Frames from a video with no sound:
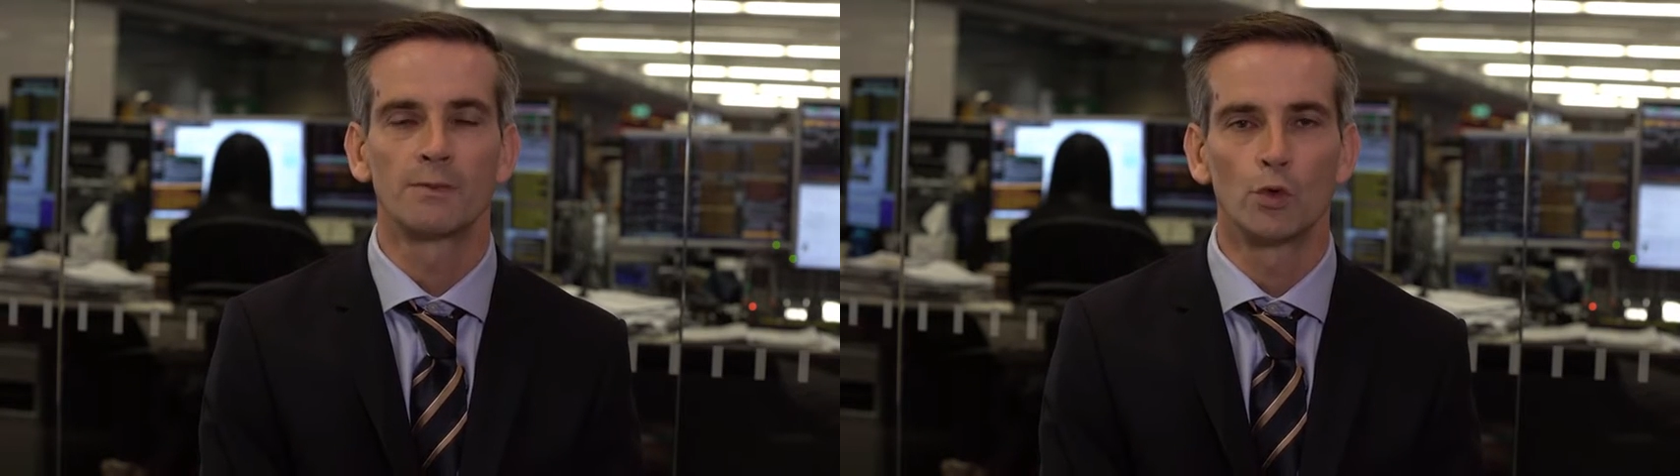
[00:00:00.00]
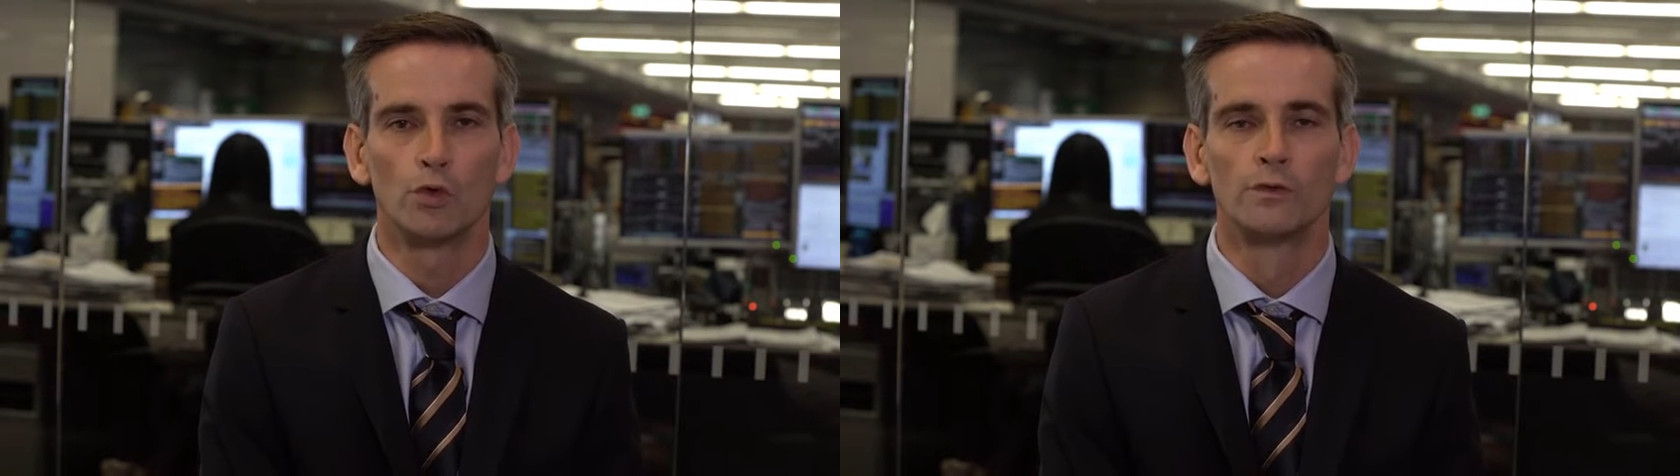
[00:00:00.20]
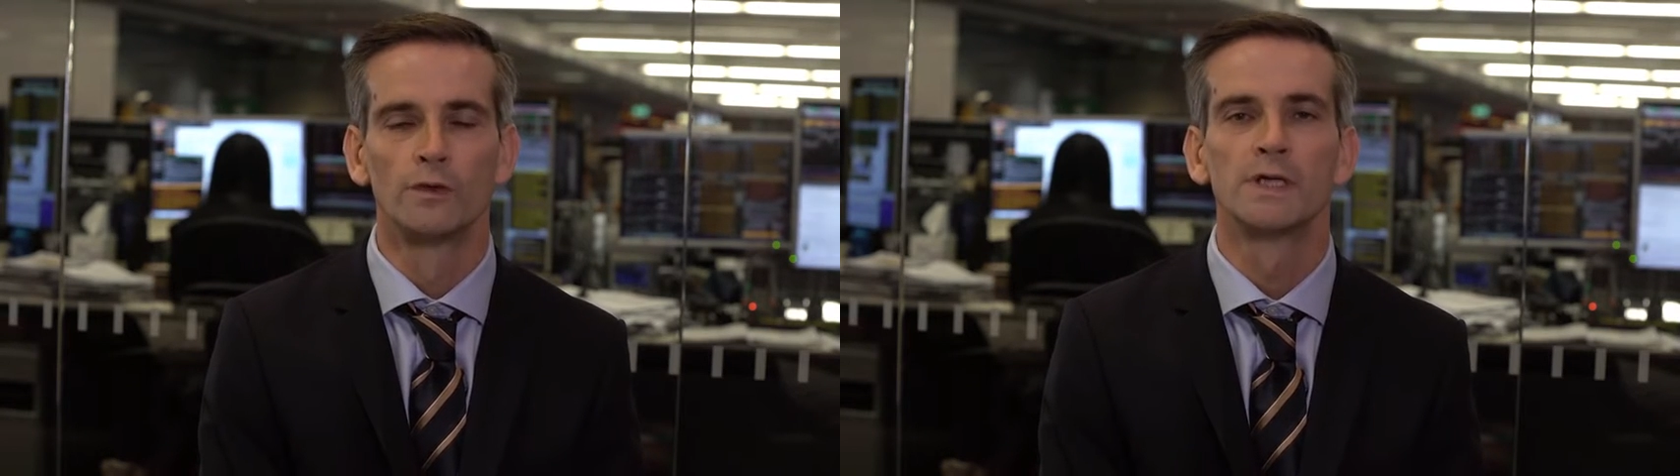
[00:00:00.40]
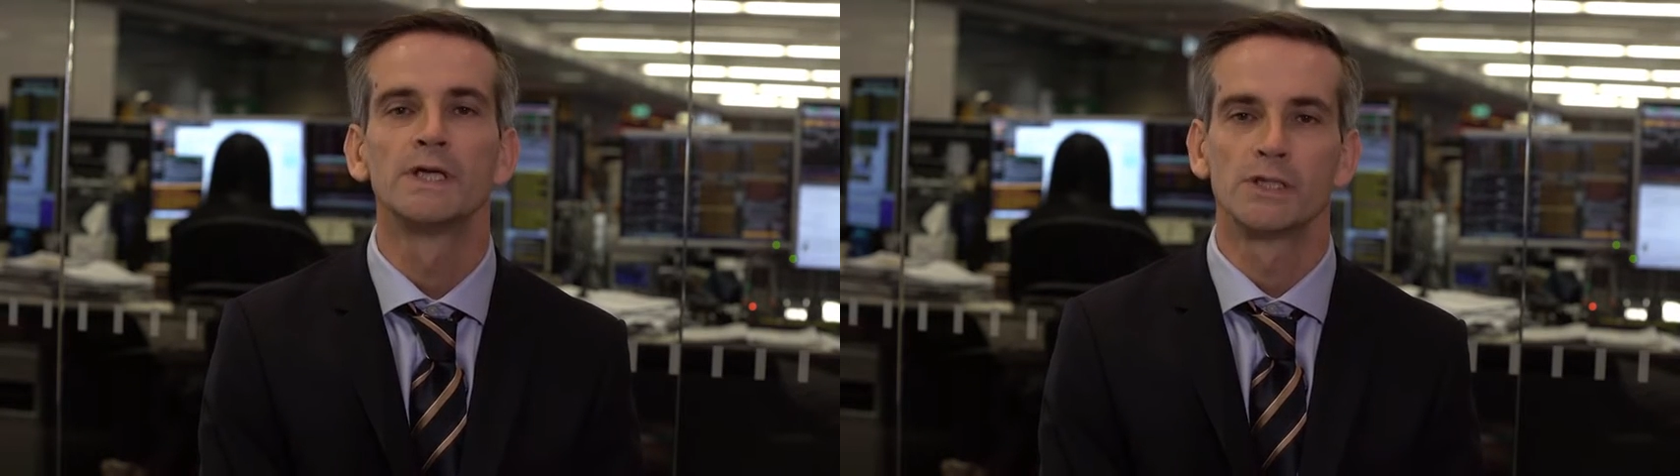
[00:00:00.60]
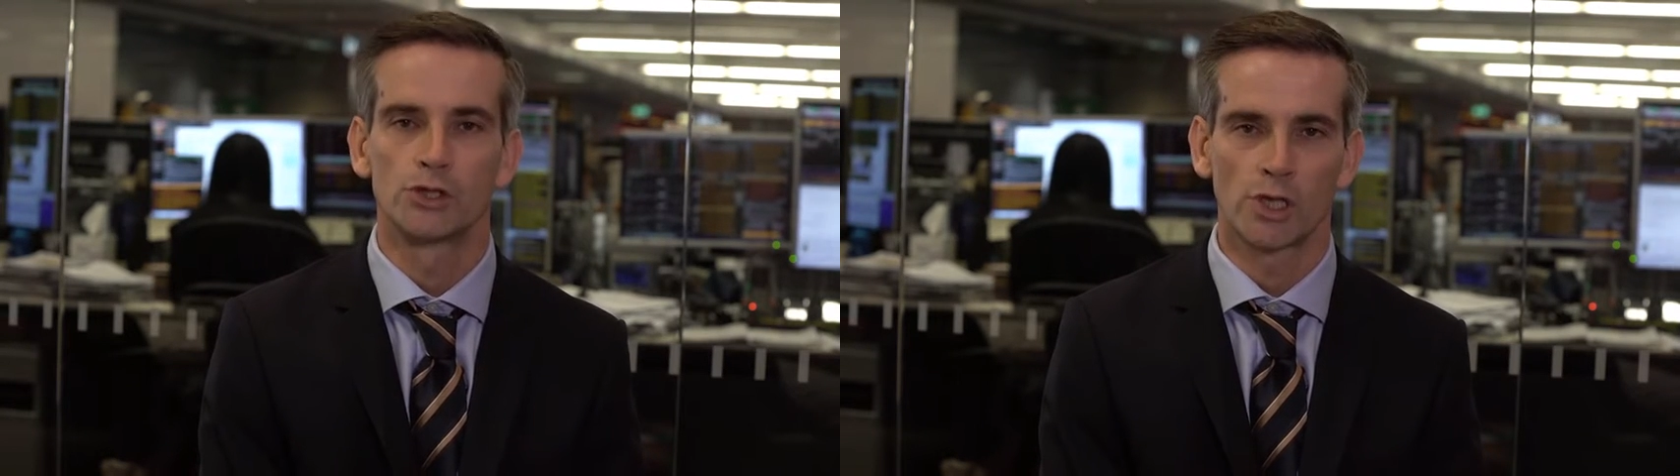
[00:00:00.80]
move
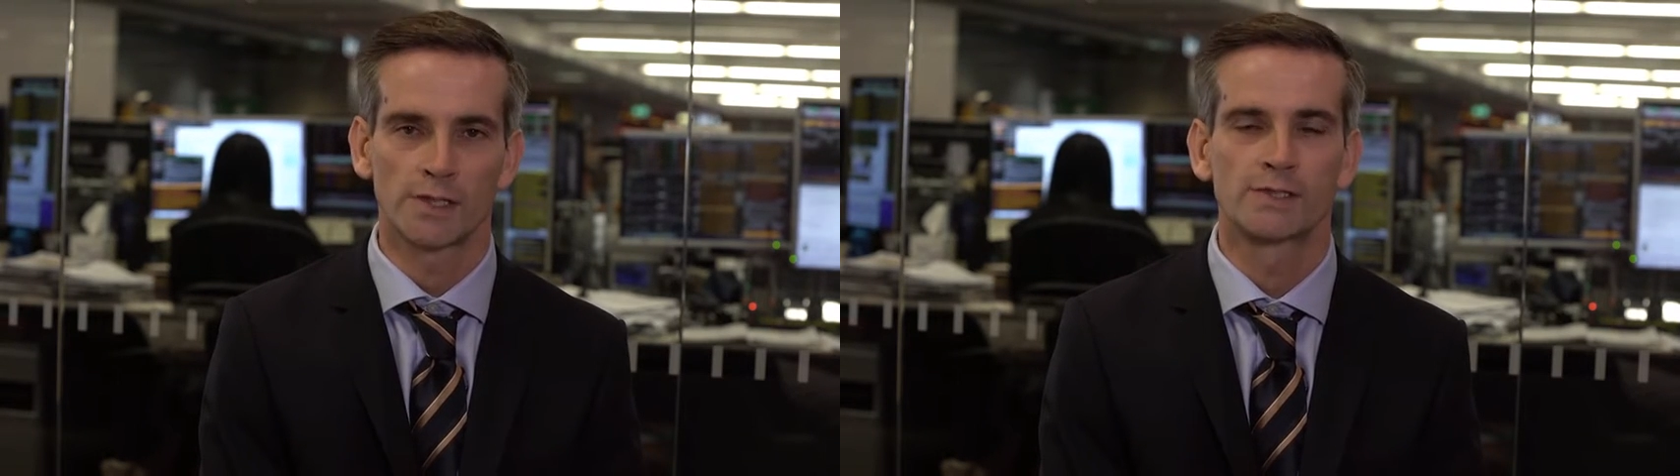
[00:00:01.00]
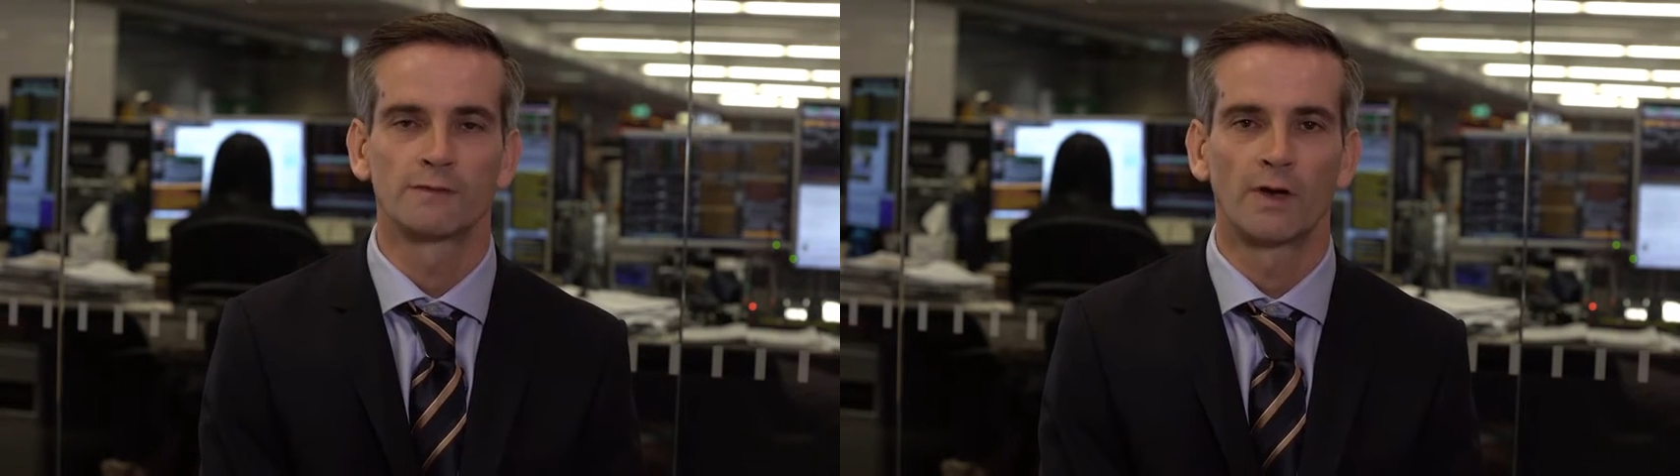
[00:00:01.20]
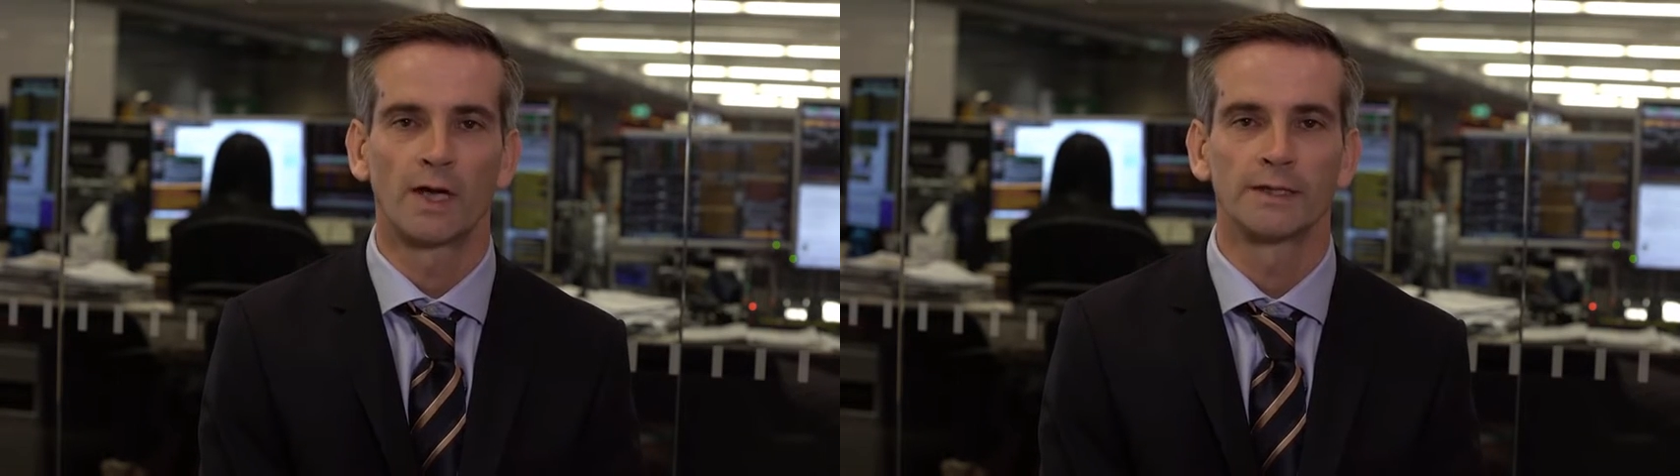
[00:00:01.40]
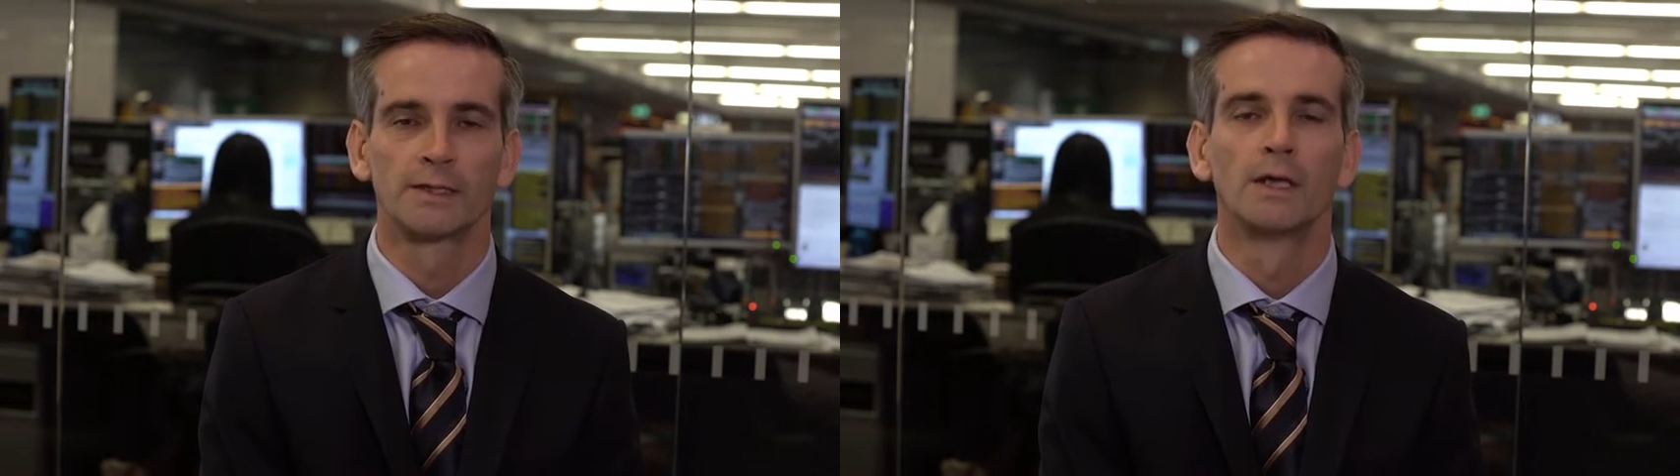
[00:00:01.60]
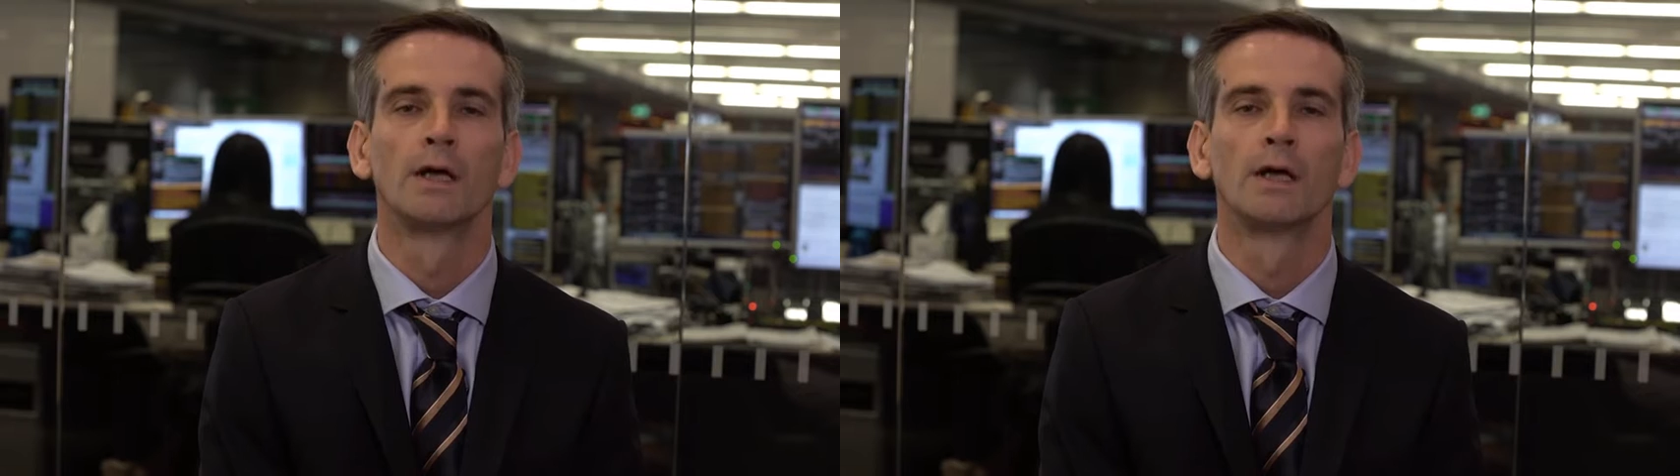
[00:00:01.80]
is justified